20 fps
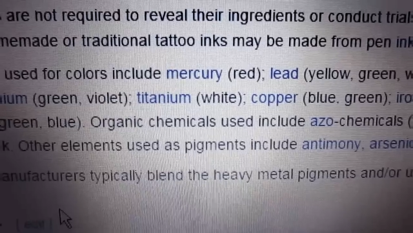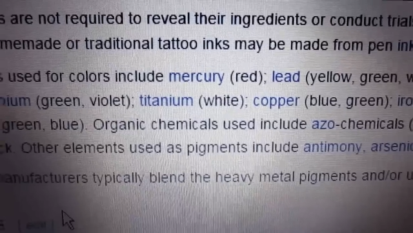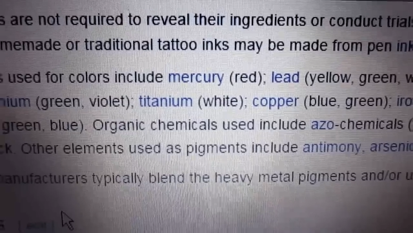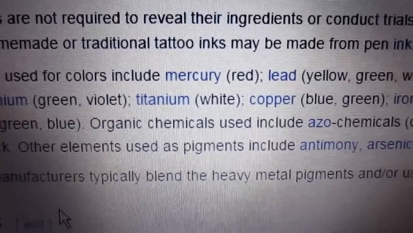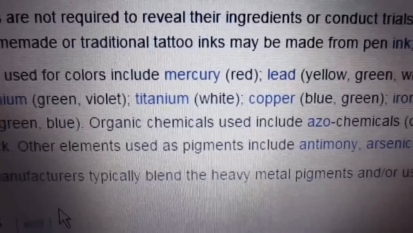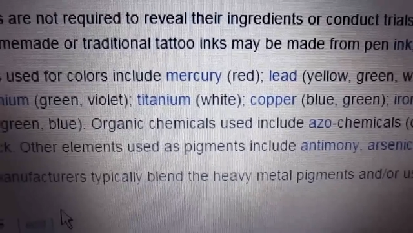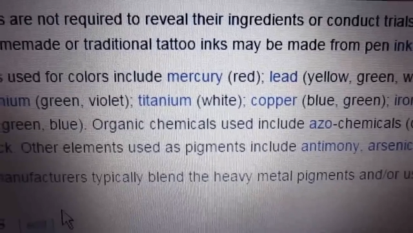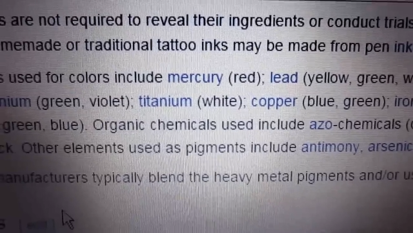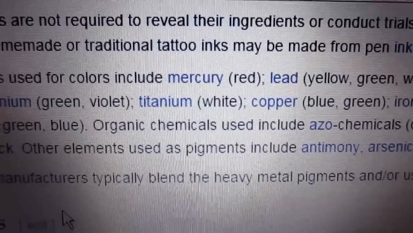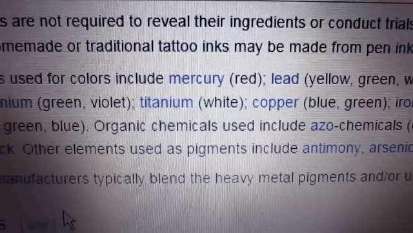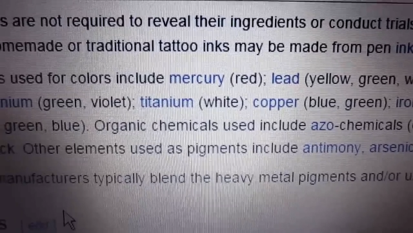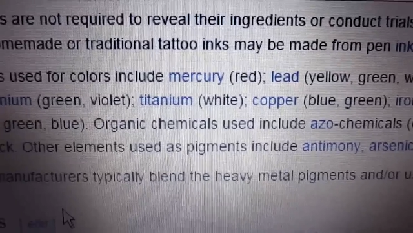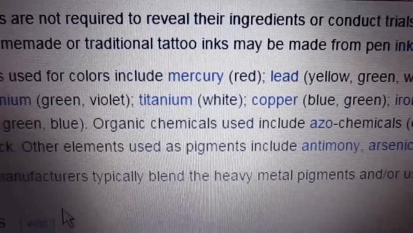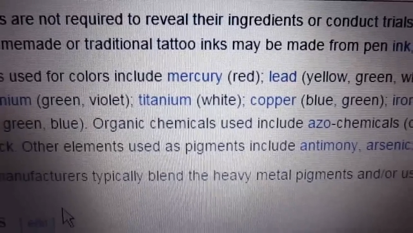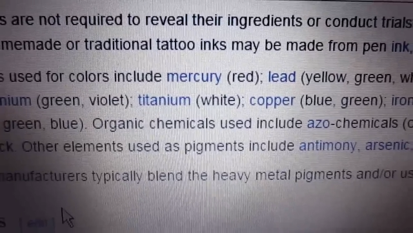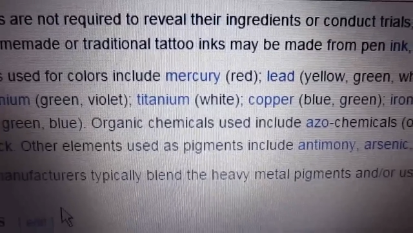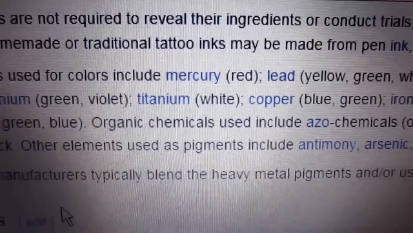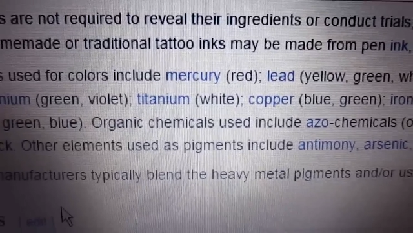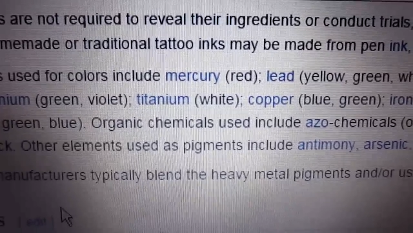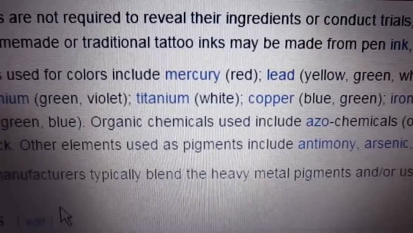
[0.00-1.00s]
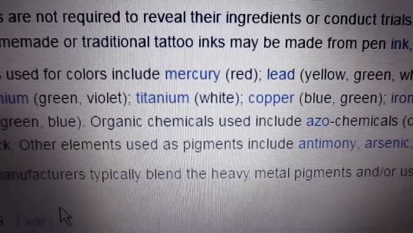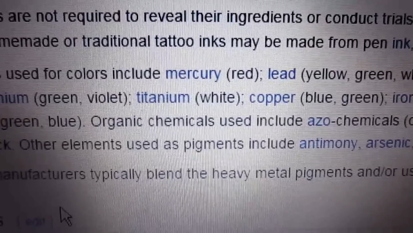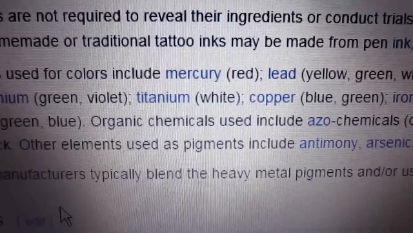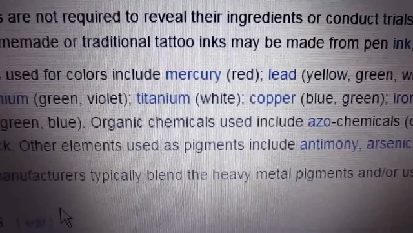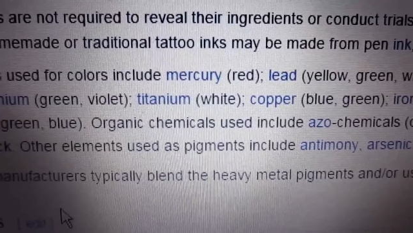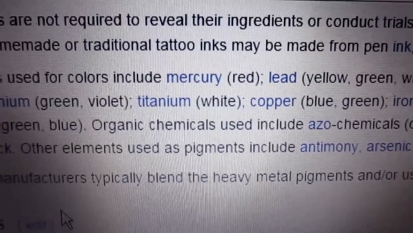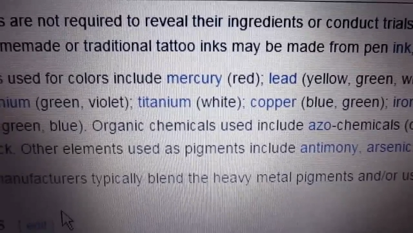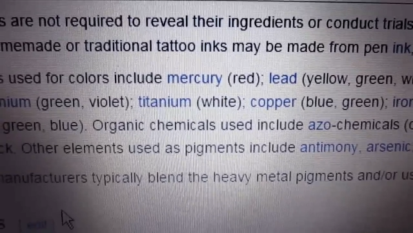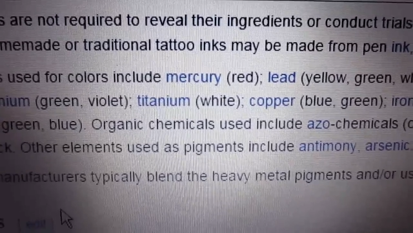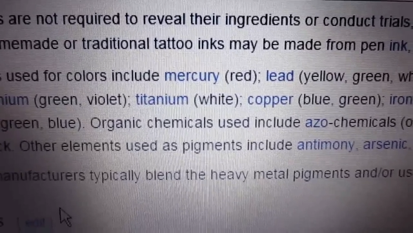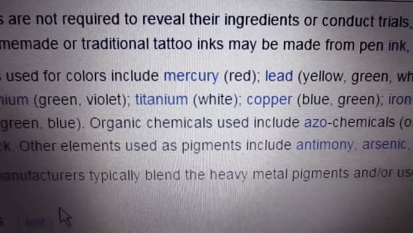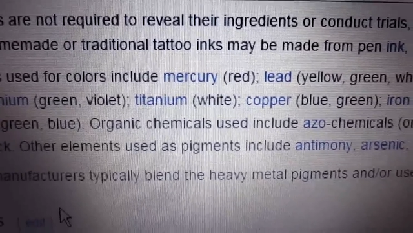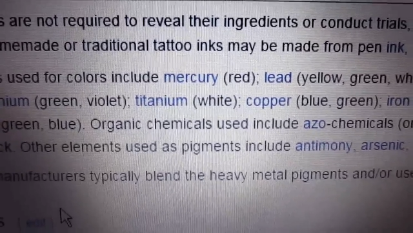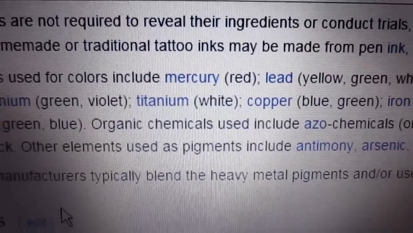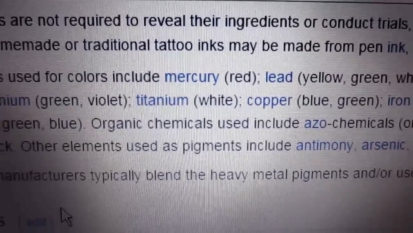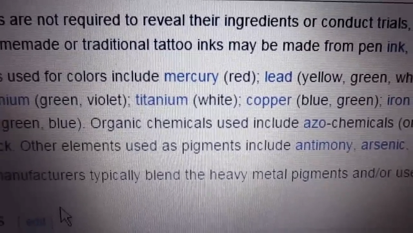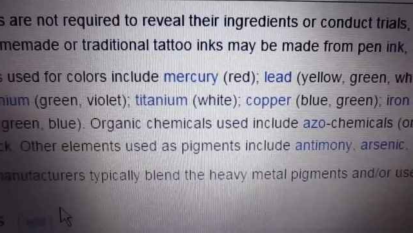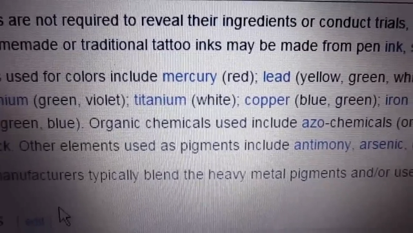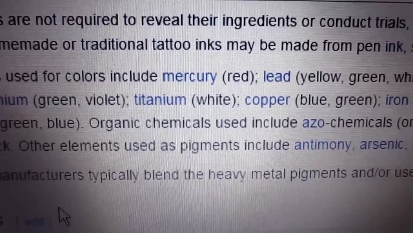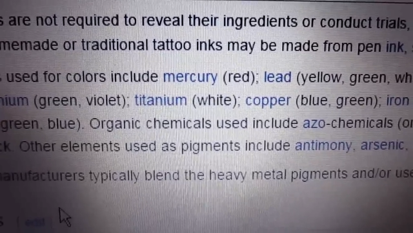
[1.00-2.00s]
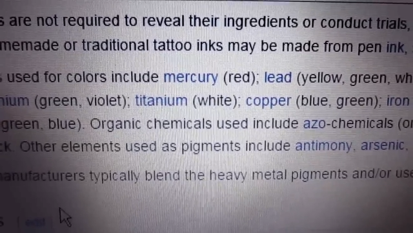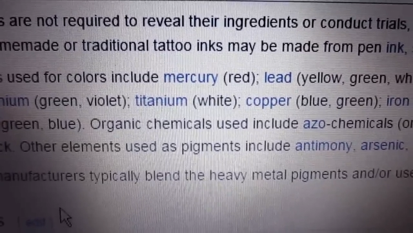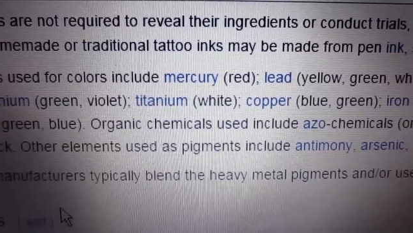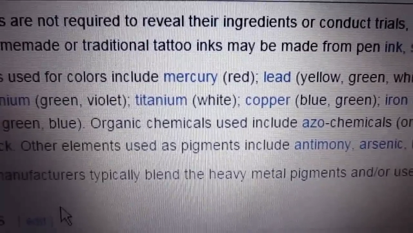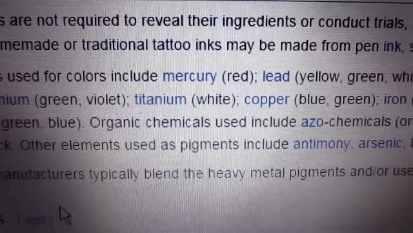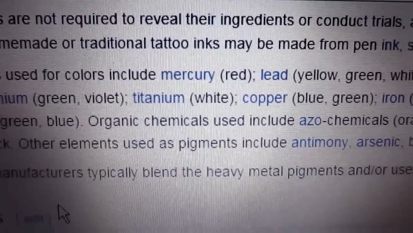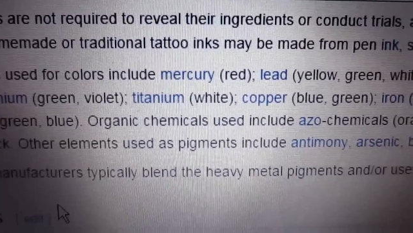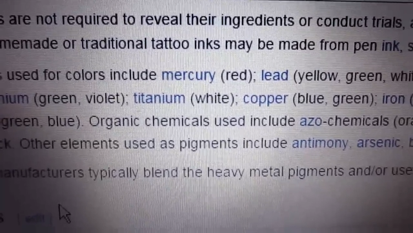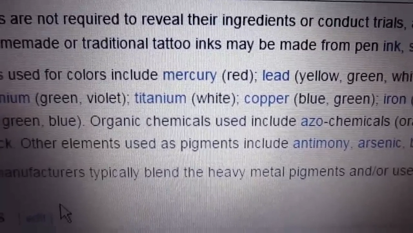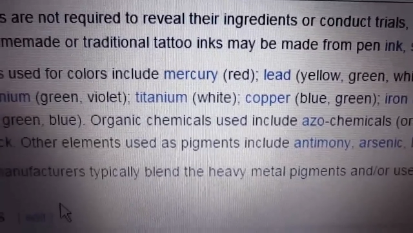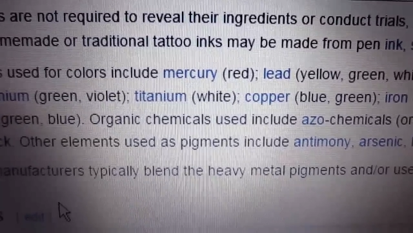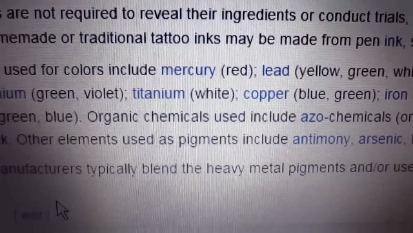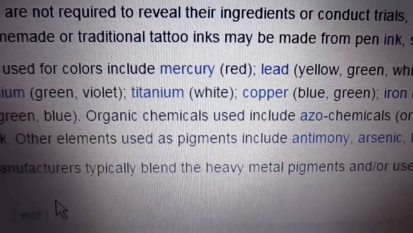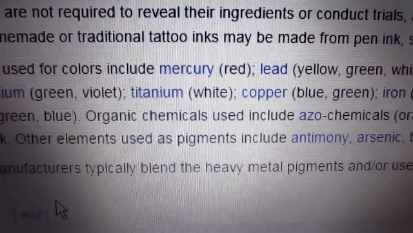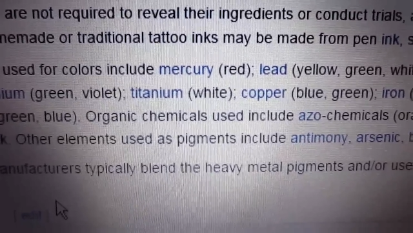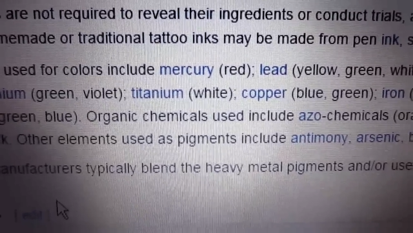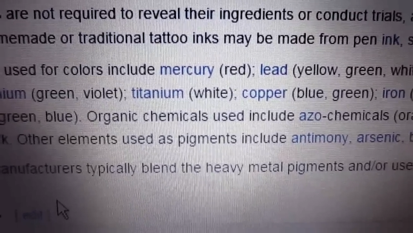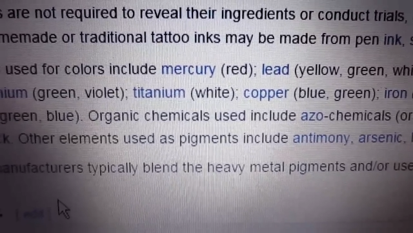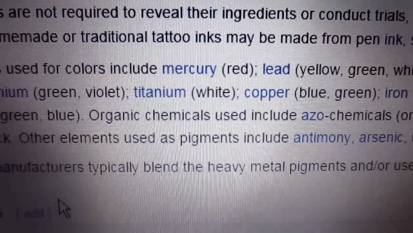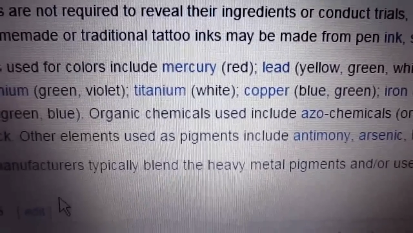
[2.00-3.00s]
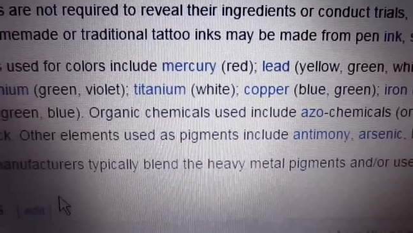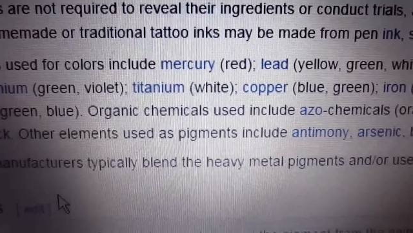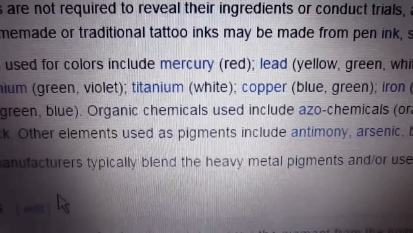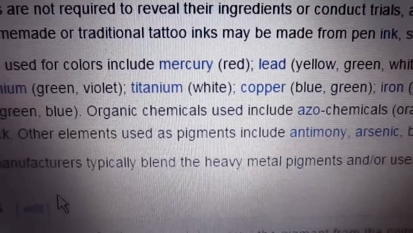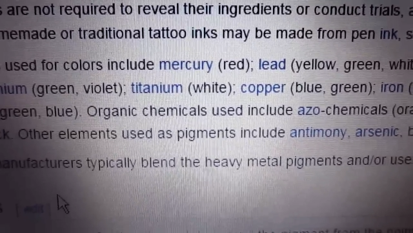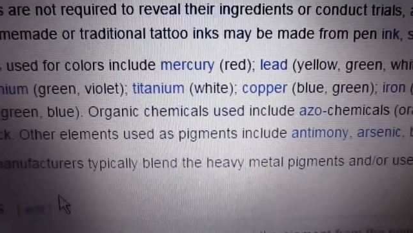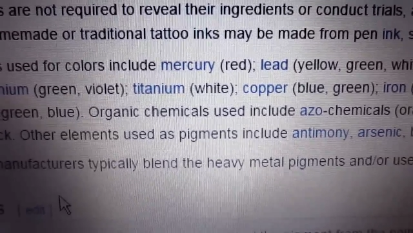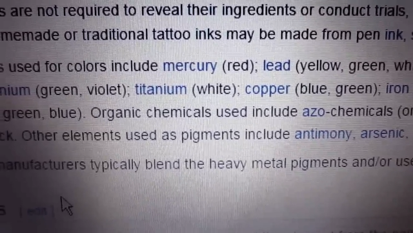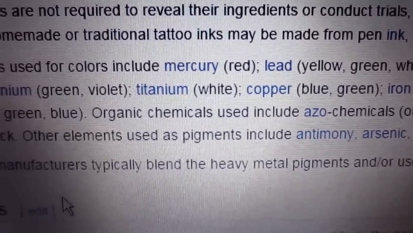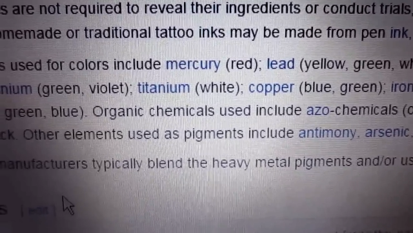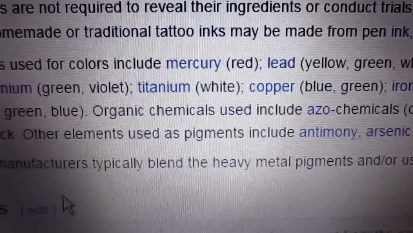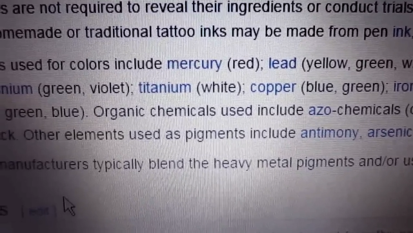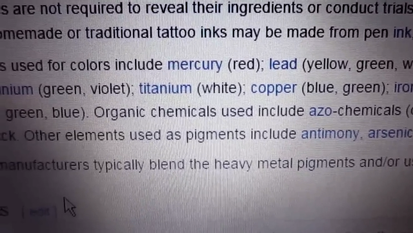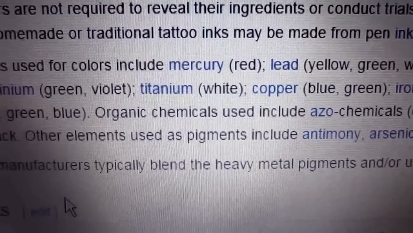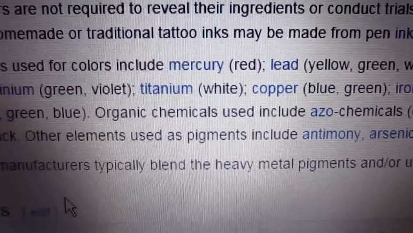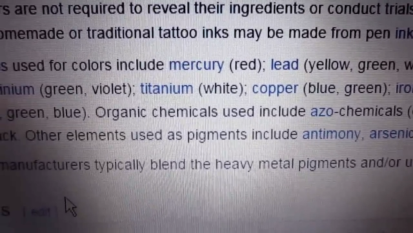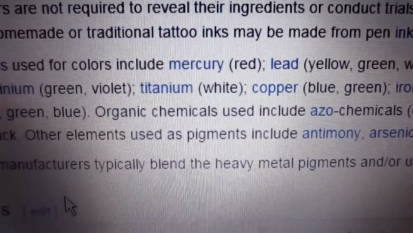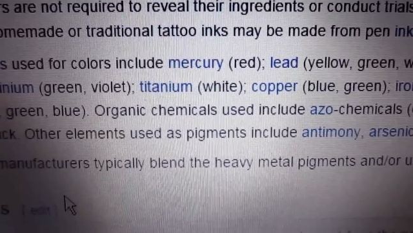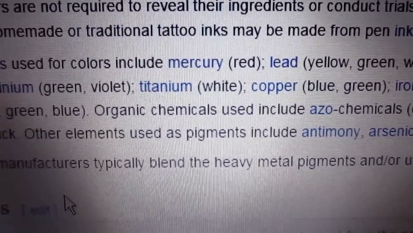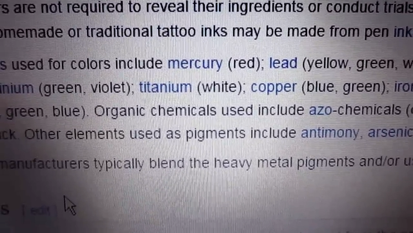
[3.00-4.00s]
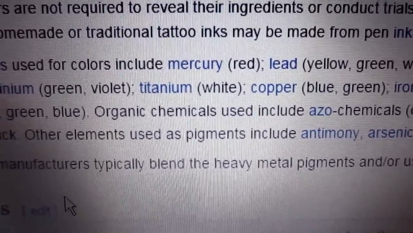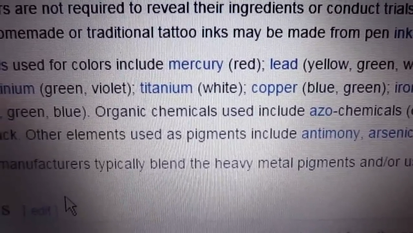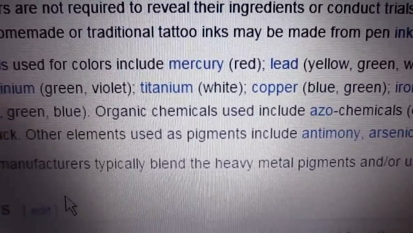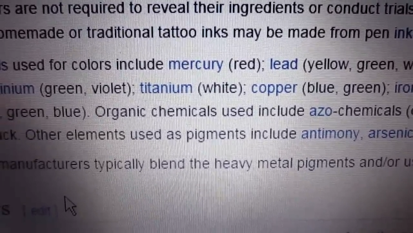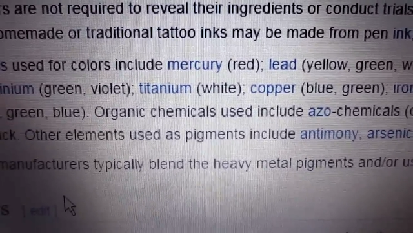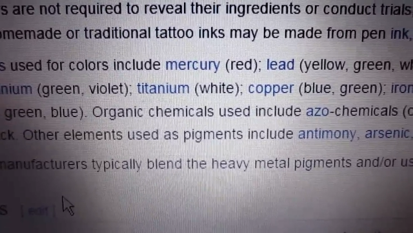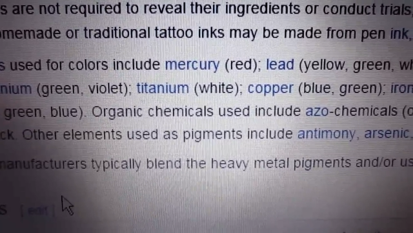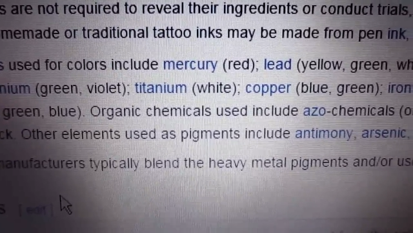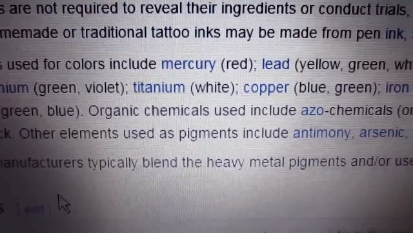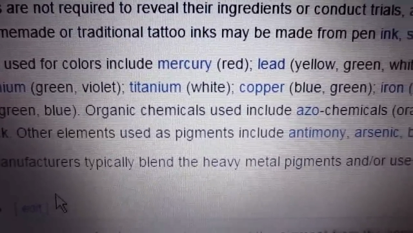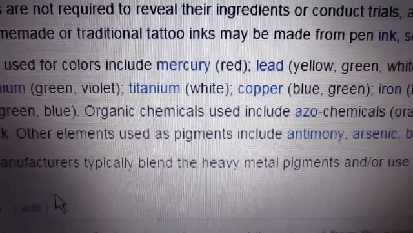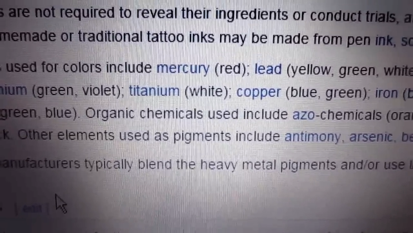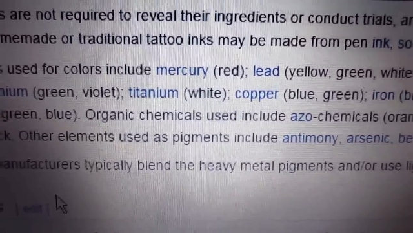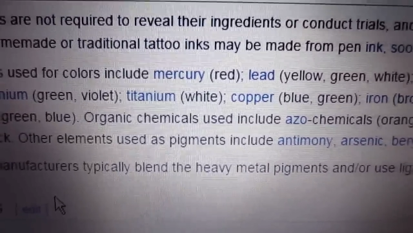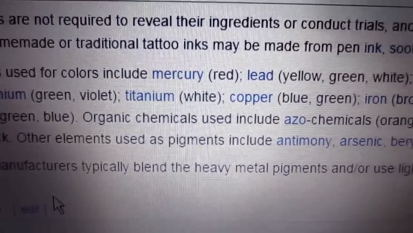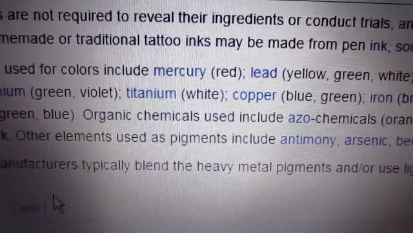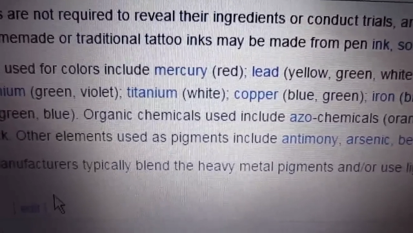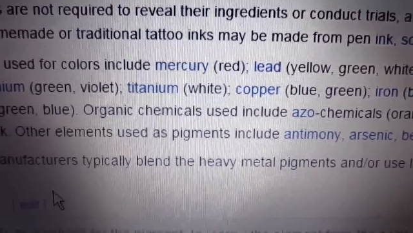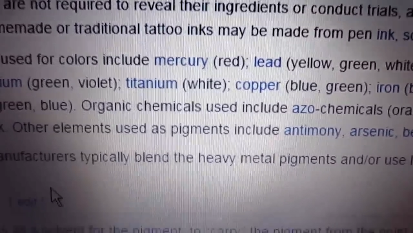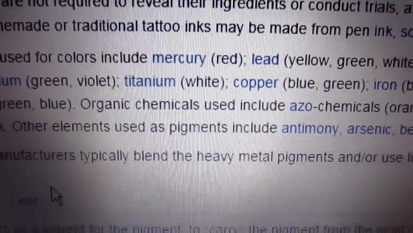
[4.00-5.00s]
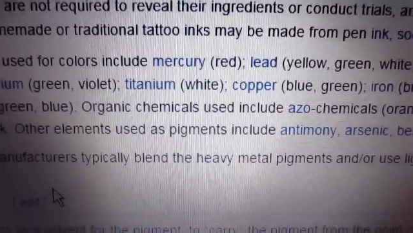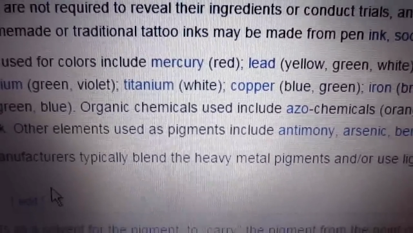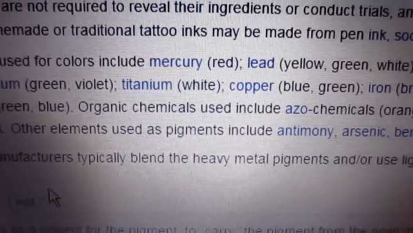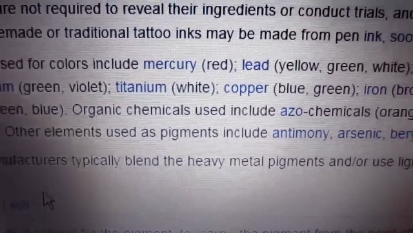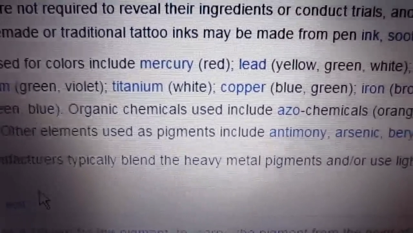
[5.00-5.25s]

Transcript: No face is visible, so there are no lips to read.